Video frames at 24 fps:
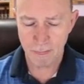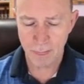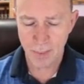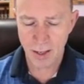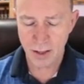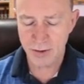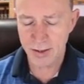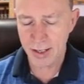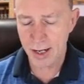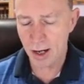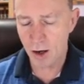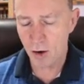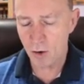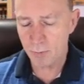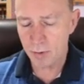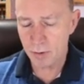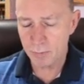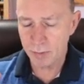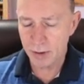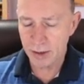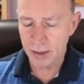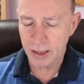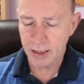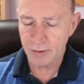to help a
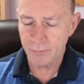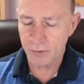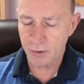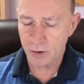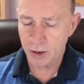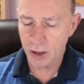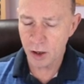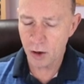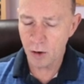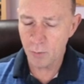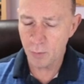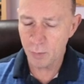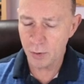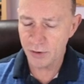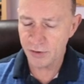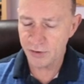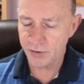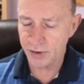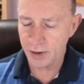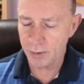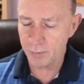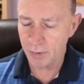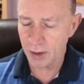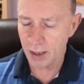believer cope with
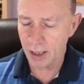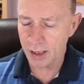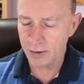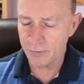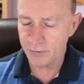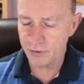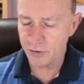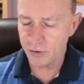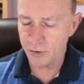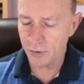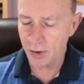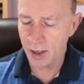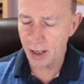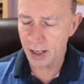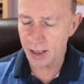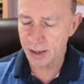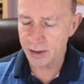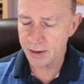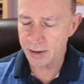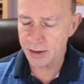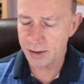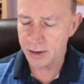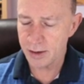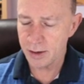some life
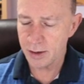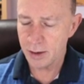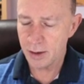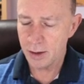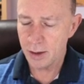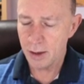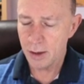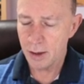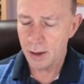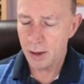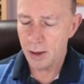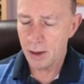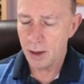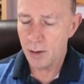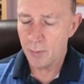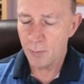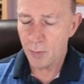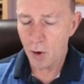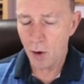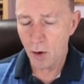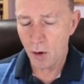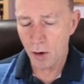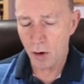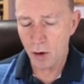stress.
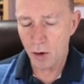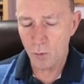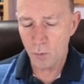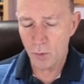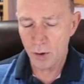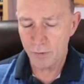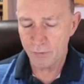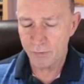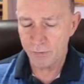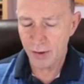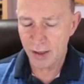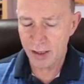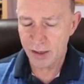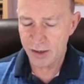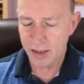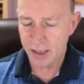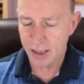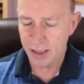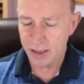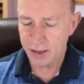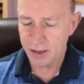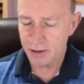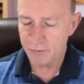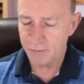Paul, when
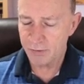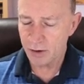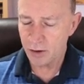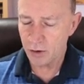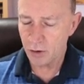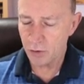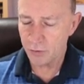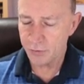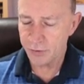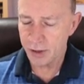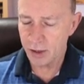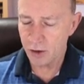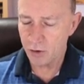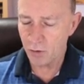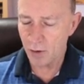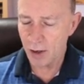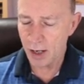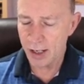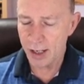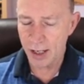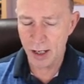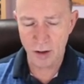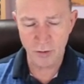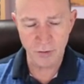facing a difficulty,
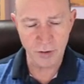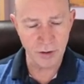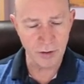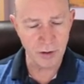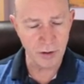cried out to the